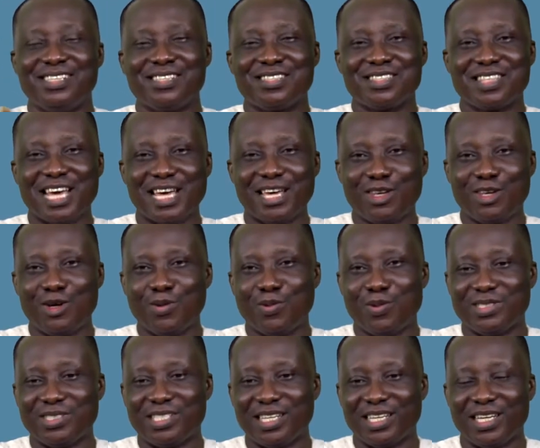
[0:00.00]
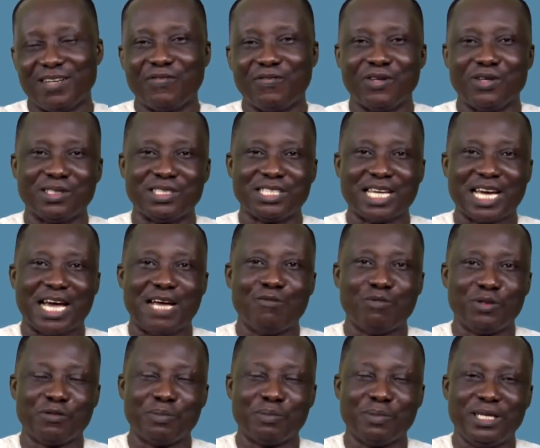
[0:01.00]
Thank you once again for your time
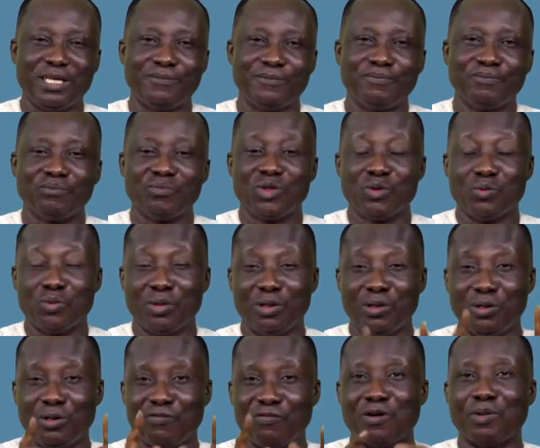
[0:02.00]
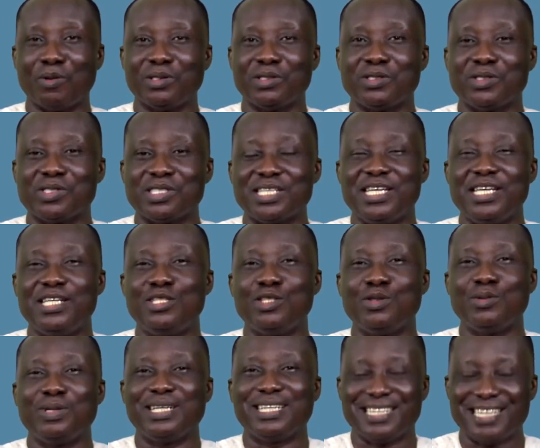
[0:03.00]
with me. We look forward to seeing you
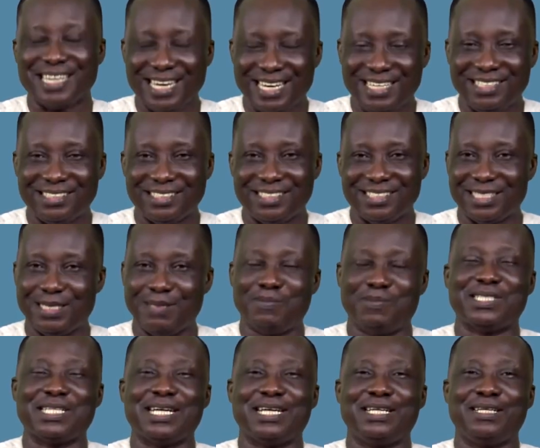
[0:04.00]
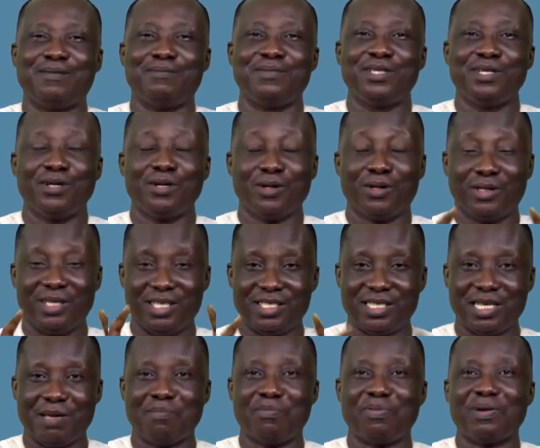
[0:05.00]
again, same time, on the
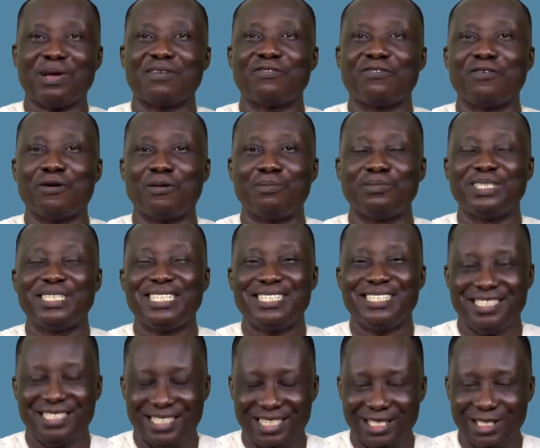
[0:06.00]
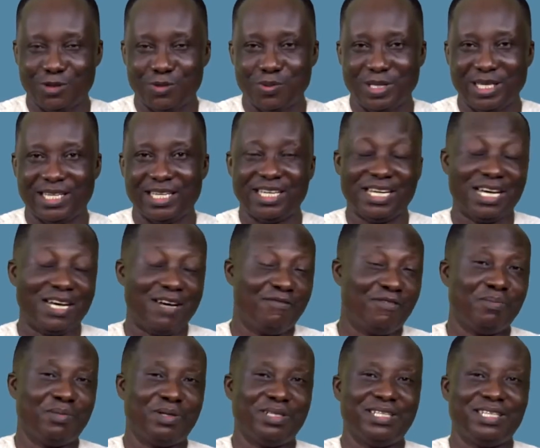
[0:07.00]
same platform next week, every
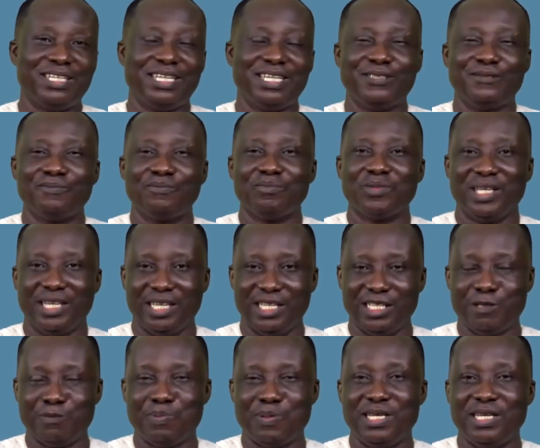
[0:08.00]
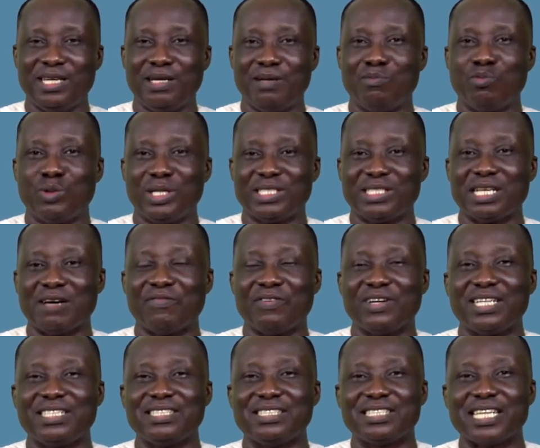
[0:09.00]
Monday, 8 p.m. West
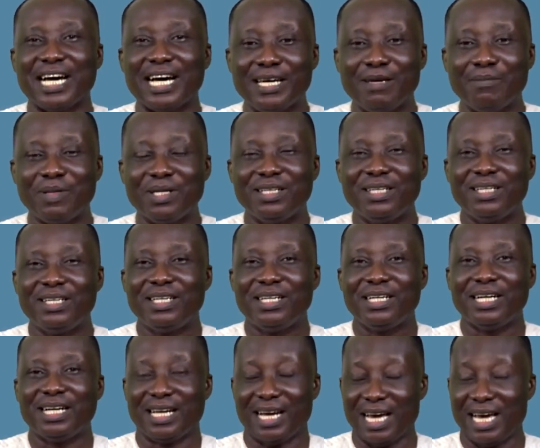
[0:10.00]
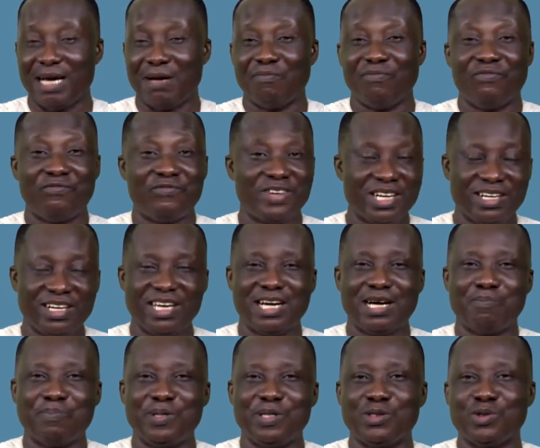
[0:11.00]
African time. And I am very
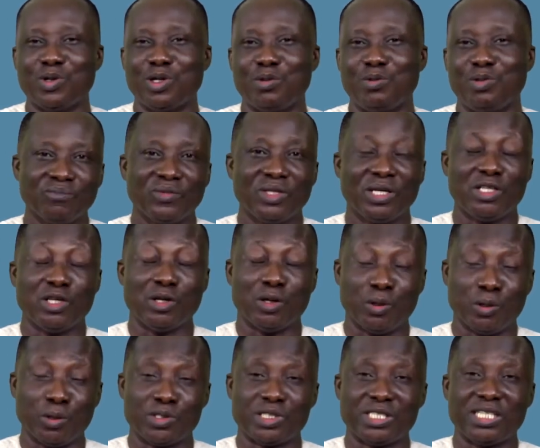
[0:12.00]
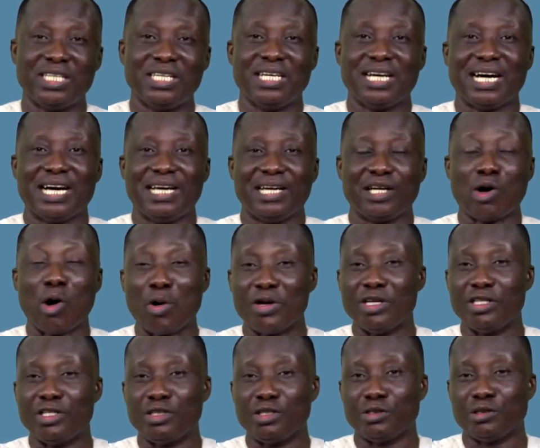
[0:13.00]
happy to always be your host. I
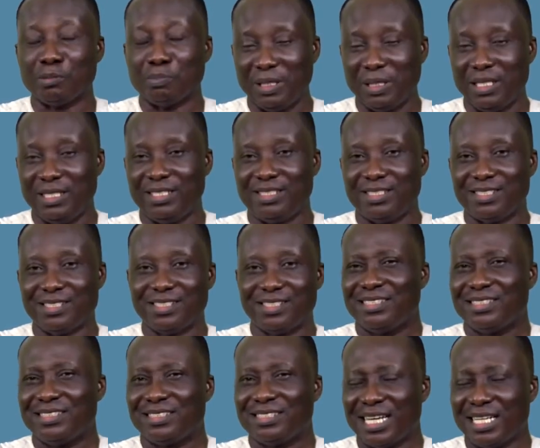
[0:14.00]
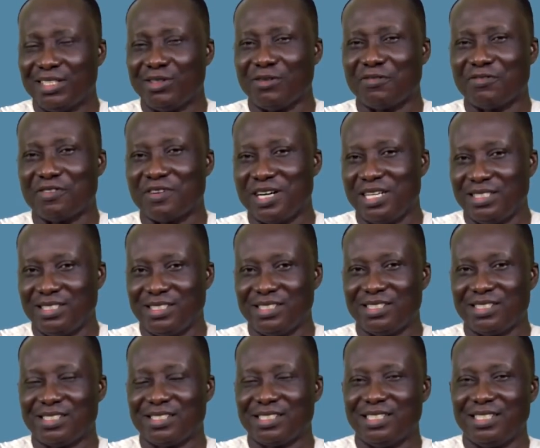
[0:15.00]
encourage you to please tell your
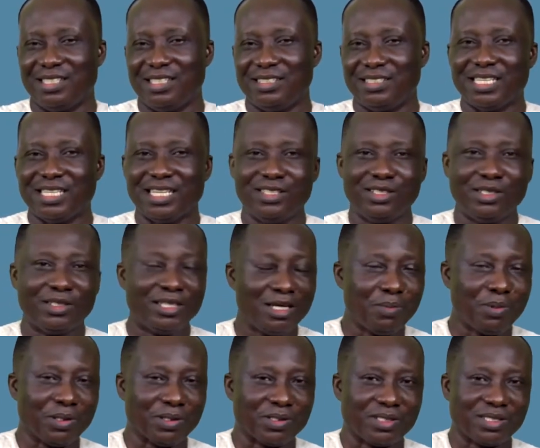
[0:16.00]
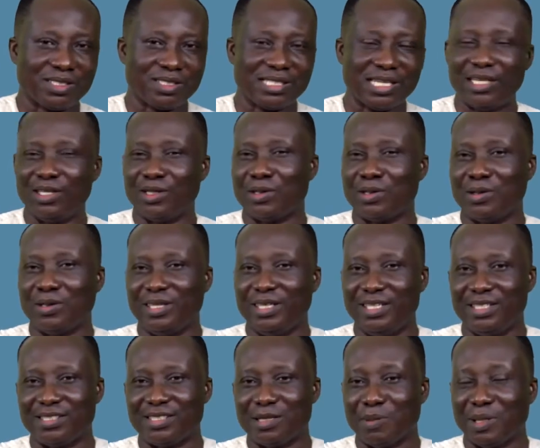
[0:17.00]
friends, and tell your neighbors, tell your
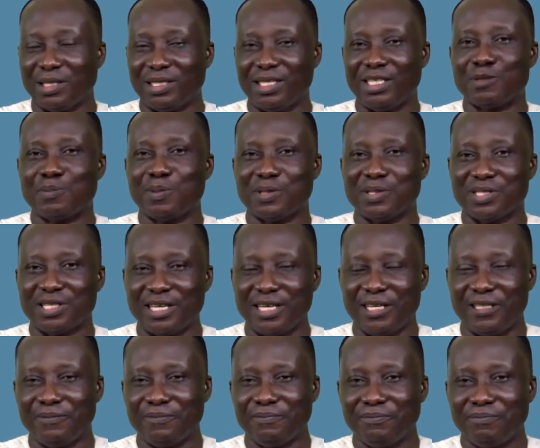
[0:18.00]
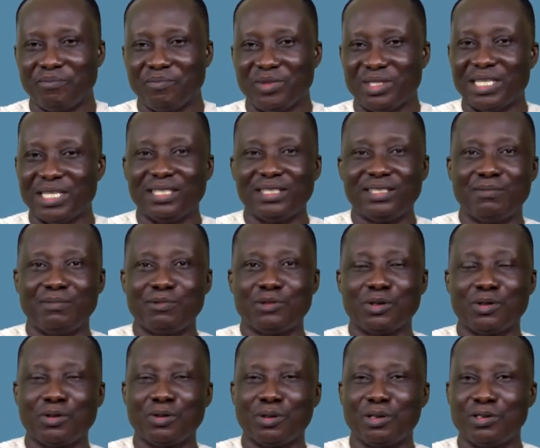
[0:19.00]
colleagues about Exposé, and tell them to
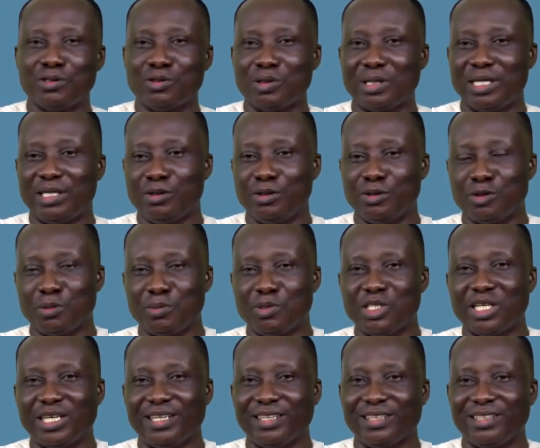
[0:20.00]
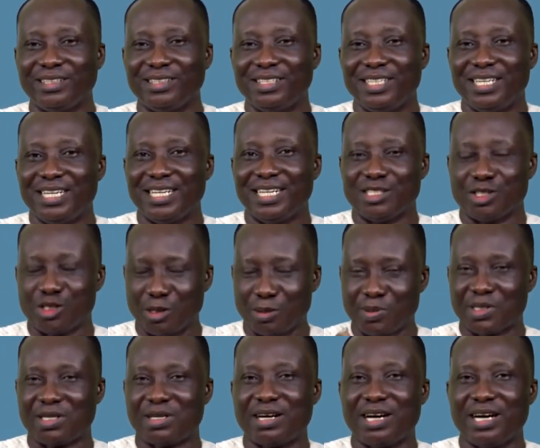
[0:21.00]
go onto our YouTube channel and
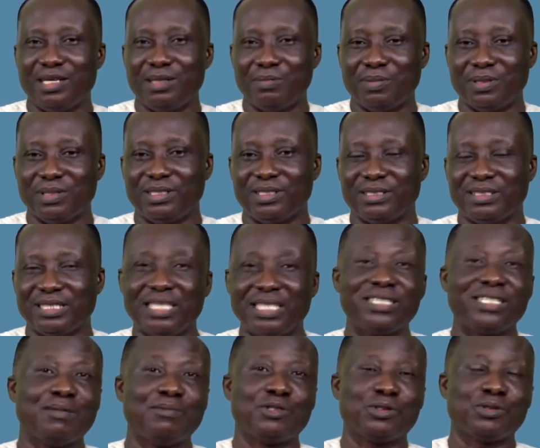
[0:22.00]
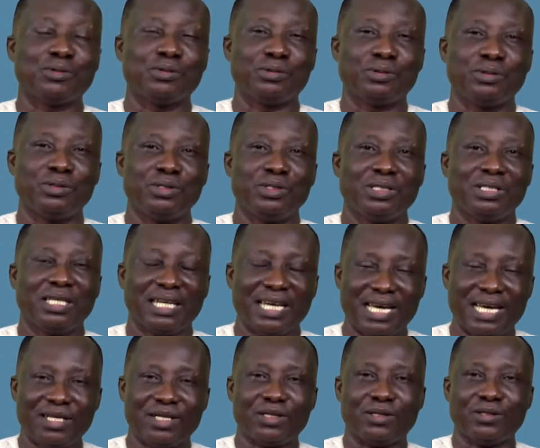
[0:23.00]
subscribe. Tell them to
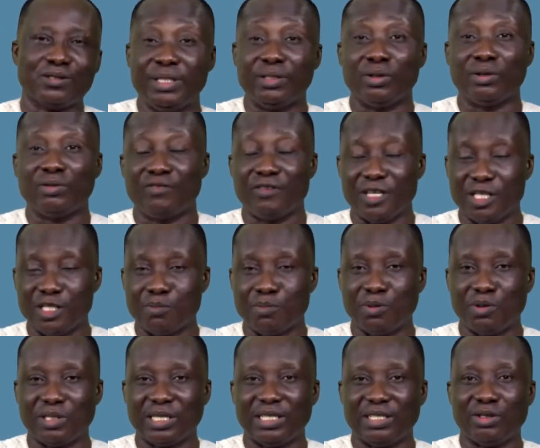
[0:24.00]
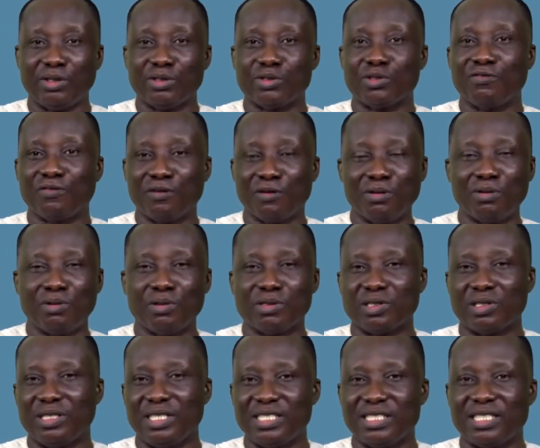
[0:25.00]
like us on Facebook and also follow us
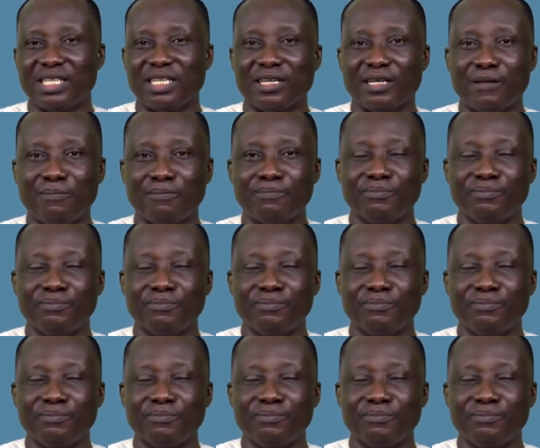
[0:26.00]
on Instagram.